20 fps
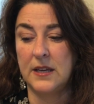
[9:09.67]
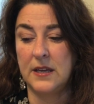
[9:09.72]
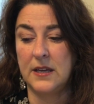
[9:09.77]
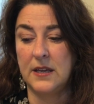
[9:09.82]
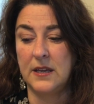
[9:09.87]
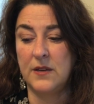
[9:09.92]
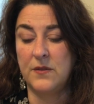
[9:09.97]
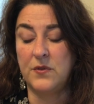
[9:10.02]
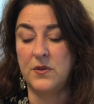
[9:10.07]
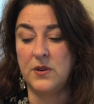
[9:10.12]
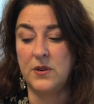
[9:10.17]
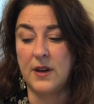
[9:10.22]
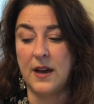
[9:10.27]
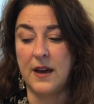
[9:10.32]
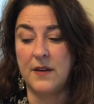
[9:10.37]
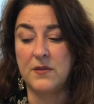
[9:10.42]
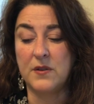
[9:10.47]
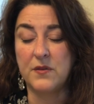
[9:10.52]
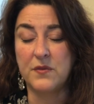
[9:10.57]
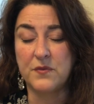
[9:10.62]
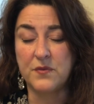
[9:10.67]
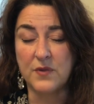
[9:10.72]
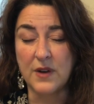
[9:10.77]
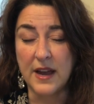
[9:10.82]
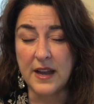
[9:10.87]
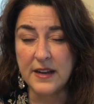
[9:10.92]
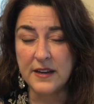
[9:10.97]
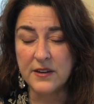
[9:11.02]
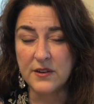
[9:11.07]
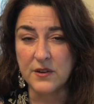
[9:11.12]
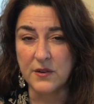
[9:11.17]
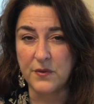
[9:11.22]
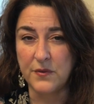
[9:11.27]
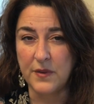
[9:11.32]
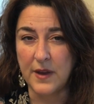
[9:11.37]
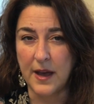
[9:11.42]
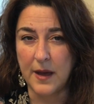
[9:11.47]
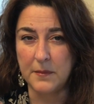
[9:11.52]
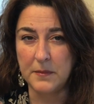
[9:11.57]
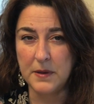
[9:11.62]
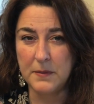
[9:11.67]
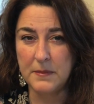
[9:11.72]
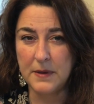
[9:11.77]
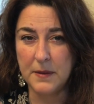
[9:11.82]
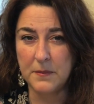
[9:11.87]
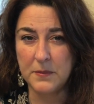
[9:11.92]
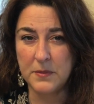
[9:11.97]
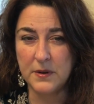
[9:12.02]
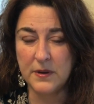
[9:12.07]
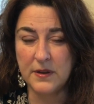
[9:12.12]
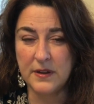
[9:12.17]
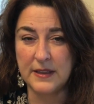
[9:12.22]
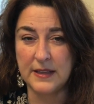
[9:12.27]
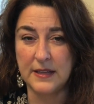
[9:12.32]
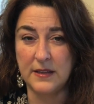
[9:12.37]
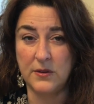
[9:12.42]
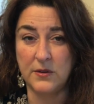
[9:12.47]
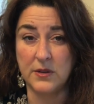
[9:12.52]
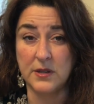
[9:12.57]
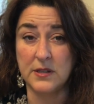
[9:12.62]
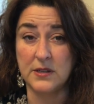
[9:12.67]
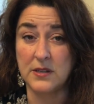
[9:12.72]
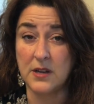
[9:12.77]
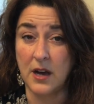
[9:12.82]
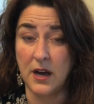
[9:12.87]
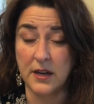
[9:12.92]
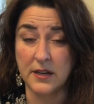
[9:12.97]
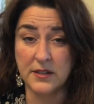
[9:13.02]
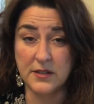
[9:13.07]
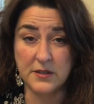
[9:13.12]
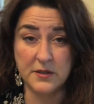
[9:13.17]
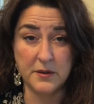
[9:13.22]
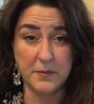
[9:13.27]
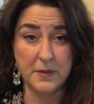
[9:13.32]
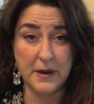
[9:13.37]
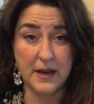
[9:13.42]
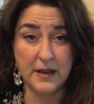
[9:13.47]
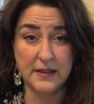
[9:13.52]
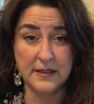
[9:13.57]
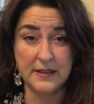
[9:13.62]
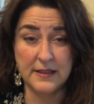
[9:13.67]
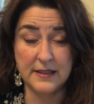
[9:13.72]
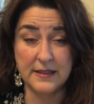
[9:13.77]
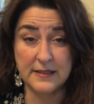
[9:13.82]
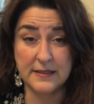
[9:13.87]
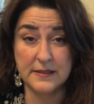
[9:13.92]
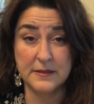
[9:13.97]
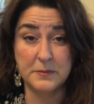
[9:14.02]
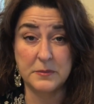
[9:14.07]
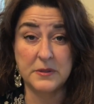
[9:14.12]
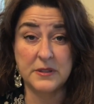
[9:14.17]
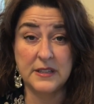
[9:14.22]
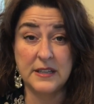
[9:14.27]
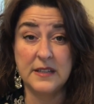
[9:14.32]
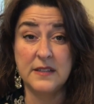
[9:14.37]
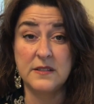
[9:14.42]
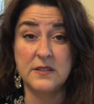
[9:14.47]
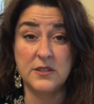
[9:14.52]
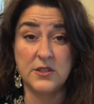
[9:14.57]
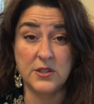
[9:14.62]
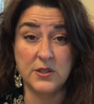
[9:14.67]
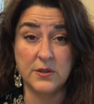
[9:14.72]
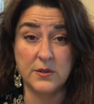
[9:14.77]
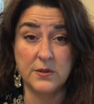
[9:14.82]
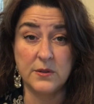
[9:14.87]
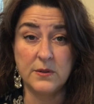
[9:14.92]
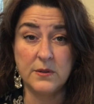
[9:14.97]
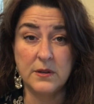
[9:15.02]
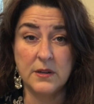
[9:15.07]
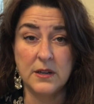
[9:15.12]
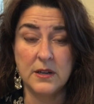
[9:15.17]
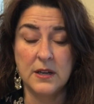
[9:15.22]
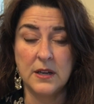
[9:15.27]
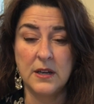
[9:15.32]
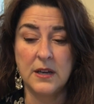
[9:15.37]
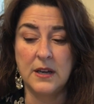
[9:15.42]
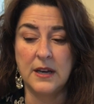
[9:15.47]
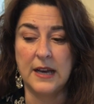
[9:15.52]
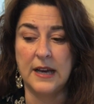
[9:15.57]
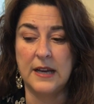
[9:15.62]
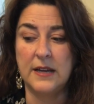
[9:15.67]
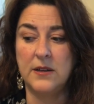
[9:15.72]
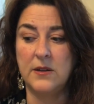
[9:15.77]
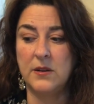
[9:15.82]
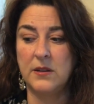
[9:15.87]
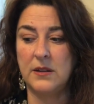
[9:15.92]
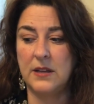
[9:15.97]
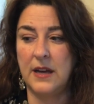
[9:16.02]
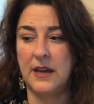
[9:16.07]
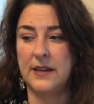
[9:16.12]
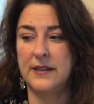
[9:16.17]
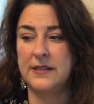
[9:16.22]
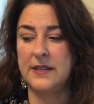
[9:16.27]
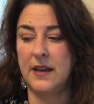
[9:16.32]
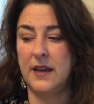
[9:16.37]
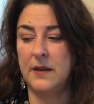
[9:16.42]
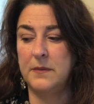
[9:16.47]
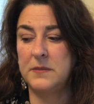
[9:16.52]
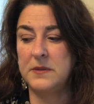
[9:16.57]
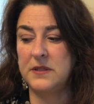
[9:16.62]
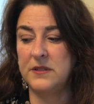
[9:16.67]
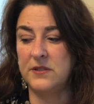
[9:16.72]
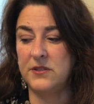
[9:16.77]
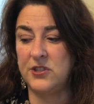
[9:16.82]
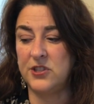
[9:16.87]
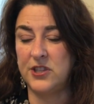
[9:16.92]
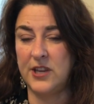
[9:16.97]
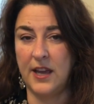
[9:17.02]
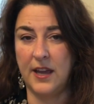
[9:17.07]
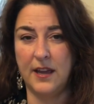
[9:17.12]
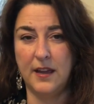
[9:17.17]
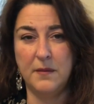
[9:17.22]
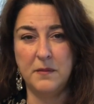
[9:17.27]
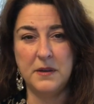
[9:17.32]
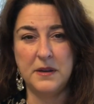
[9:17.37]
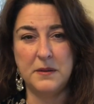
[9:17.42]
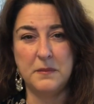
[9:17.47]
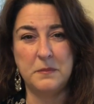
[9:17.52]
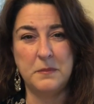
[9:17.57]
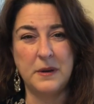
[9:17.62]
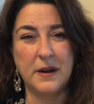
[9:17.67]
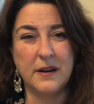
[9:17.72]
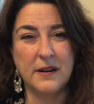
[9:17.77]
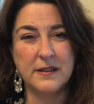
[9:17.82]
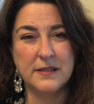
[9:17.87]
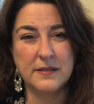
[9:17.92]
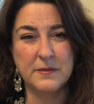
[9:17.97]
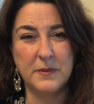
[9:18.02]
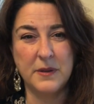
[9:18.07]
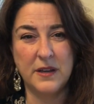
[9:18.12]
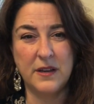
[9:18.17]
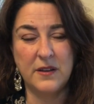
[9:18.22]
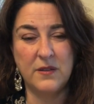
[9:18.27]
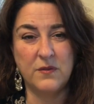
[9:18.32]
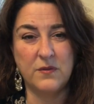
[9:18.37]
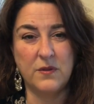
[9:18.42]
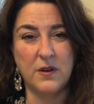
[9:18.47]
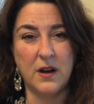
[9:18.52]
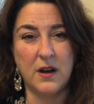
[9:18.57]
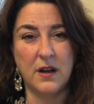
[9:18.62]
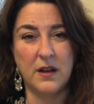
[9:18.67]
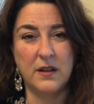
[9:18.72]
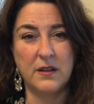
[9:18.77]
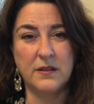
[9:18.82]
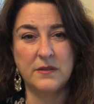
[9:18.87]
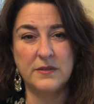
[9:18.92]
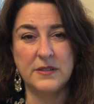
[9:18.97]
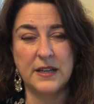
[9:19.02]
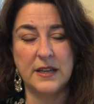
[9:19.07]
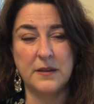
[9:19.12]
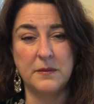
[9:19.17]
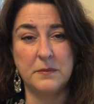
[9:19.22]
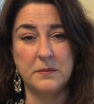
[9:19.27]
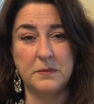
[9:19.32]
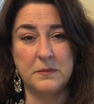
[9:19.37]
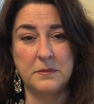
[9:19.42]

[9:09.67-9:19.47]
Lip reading: If you have a friend or family member that you can talk to about this, please do. I know a lot of times there's shame and embarrassment involved, and